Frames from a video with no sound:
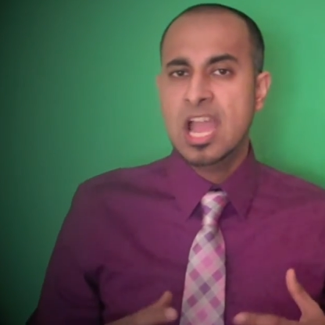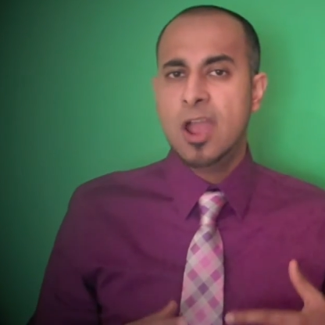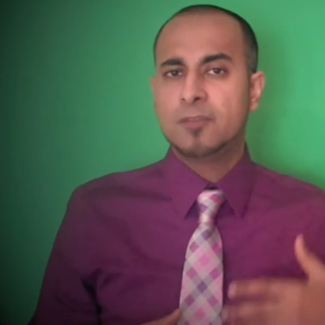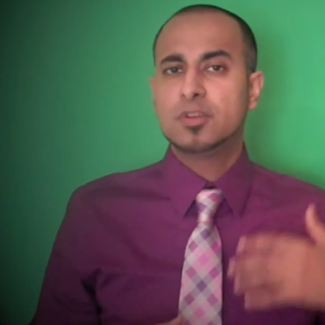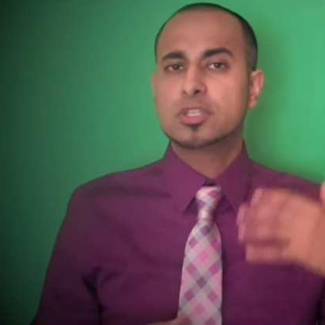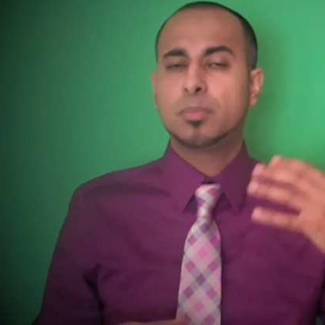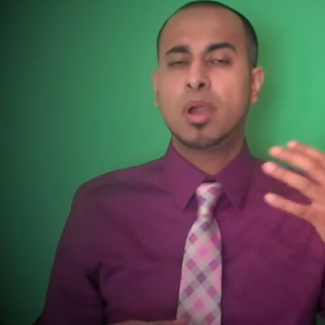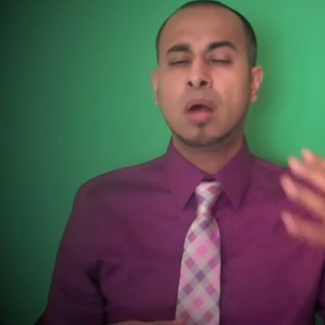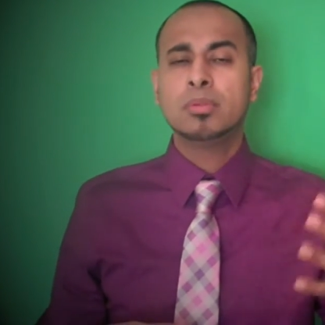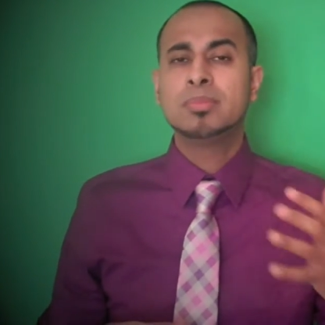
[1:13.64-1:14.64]
If there's a
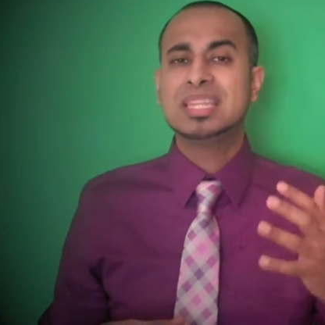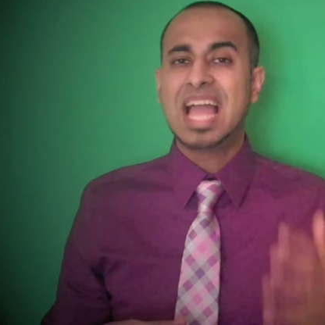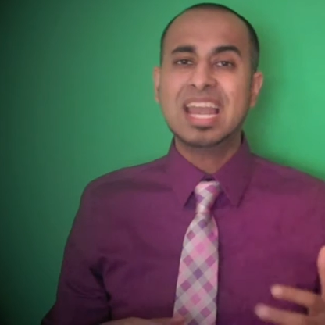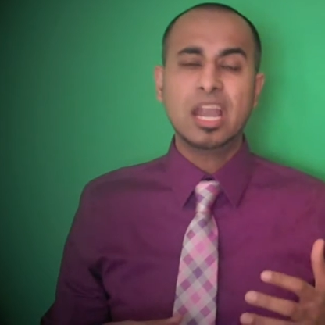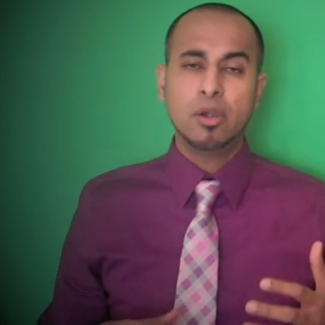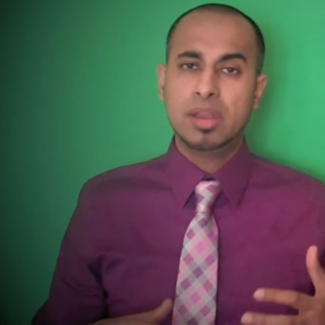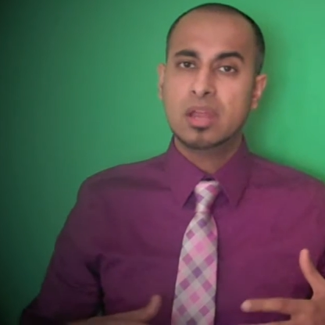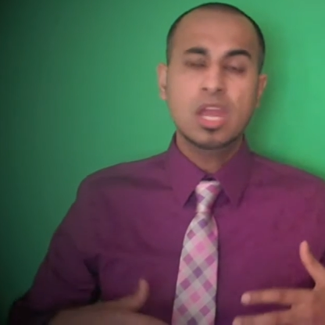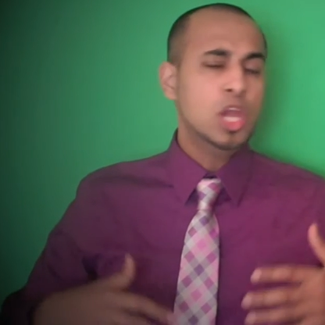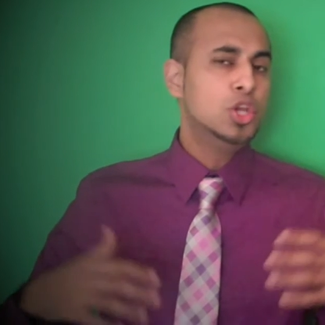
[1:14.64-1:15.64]
problem in that area,